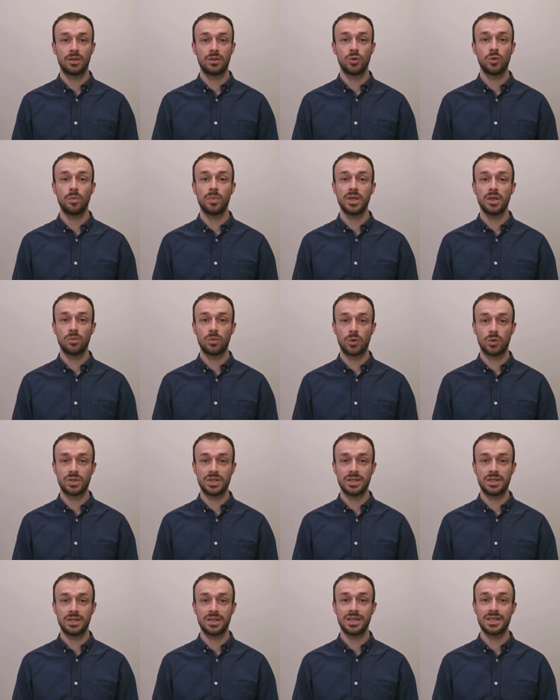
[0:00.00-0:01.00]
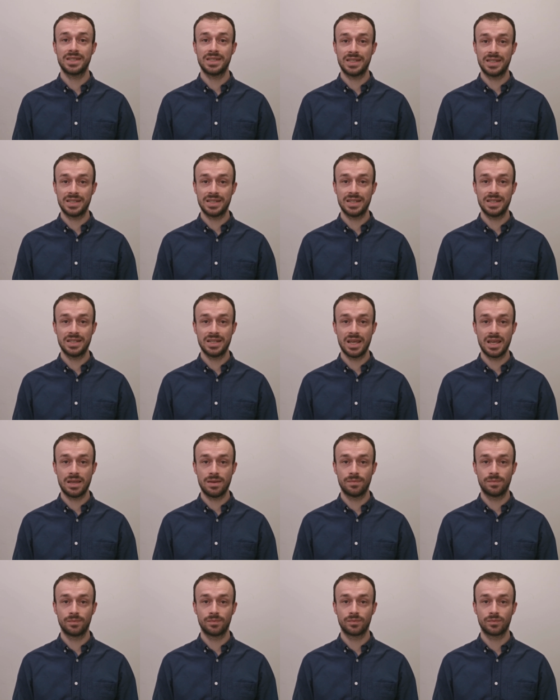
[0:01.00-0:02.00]
you'll be awarded a C C
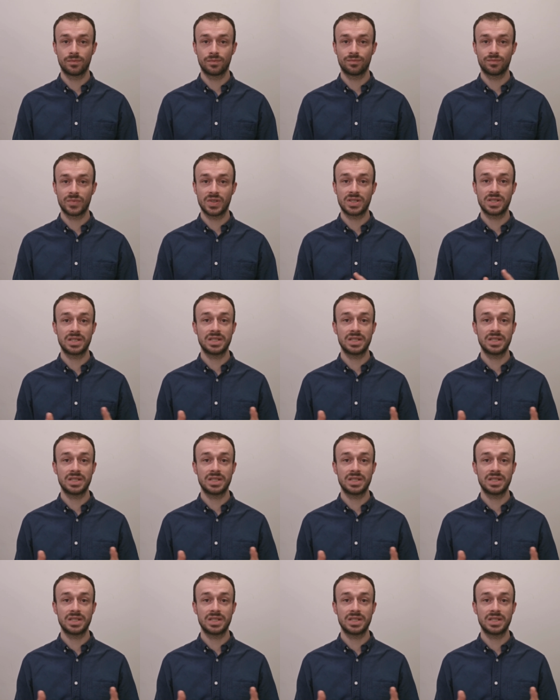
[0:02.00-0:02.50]
T, a